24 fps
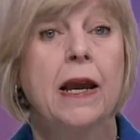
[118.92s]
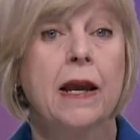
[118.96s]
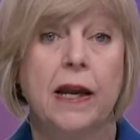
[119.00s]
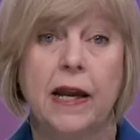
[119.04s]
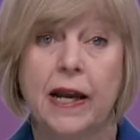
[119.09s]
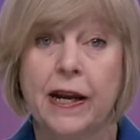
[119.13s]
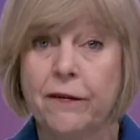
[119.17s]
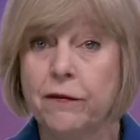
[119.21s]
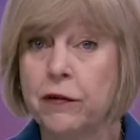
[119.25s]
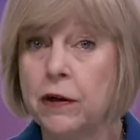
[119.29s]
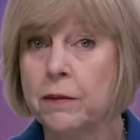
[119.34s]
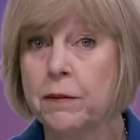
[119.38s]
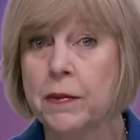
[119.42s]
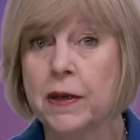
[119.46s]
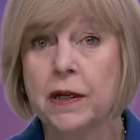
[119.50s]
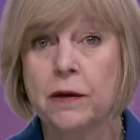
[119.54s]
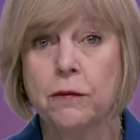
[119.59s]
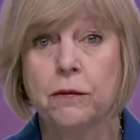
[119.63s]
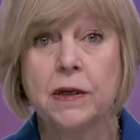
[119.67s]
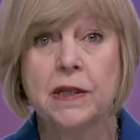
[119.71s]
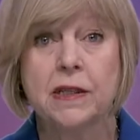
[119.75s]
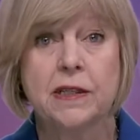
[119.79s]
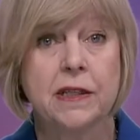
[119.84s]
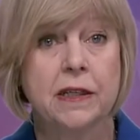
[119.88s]
Every minute
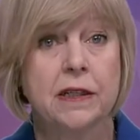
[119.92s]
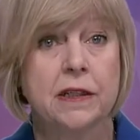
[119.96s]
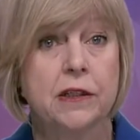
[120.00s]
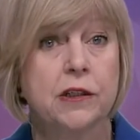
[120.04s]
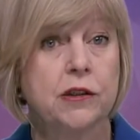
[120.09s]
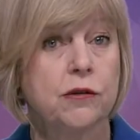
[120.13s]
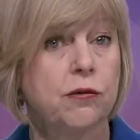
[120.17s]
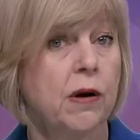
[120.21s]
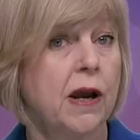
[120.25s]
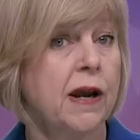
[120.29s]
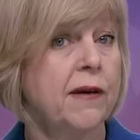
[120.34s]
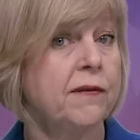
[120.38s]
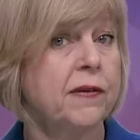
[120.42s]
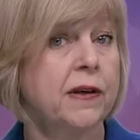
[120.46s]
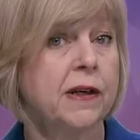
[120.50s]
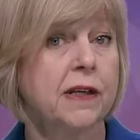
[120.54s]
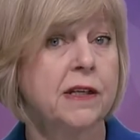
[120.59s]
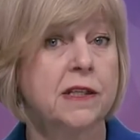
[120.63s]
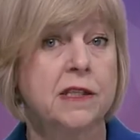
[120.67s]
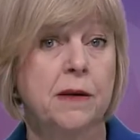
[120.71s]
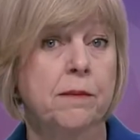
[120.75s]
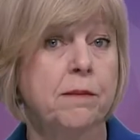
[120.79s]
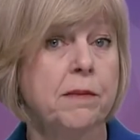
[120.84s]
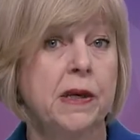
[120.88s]
we sit in traffic
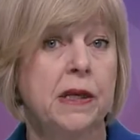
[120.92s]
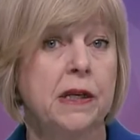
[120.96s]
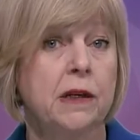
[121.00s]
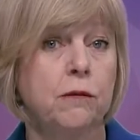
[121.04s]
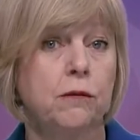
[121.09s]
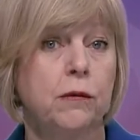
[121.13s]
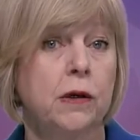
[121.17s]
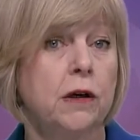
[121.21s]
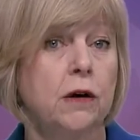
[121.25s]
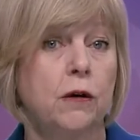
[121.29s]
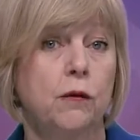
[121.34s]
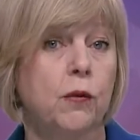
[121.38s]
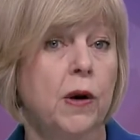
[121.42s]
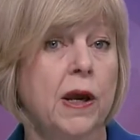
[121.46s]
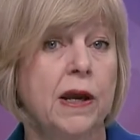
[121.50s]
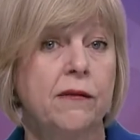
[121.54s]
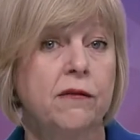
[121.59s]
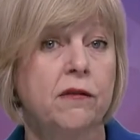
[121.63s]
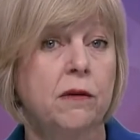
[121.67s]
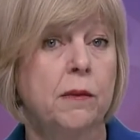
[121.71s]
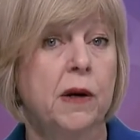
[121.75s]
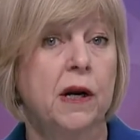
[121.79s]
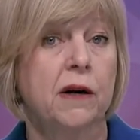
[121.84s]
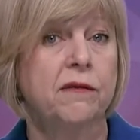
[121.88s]
is a minute we're away
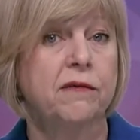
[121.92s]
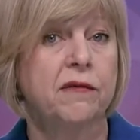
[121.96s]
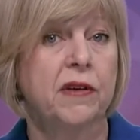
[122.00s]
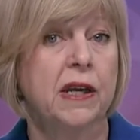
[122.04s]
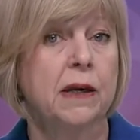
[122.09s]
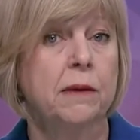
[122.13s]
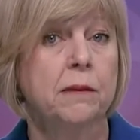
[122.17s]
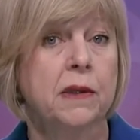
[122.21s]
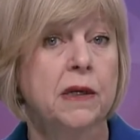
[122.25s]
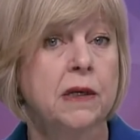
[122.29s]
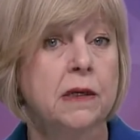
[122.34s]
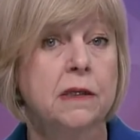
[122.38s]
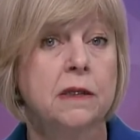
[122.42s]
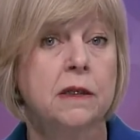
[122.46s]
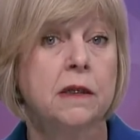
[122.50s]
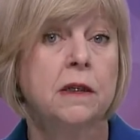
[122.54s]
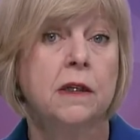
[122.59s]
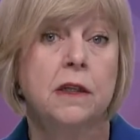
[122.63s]
from our families,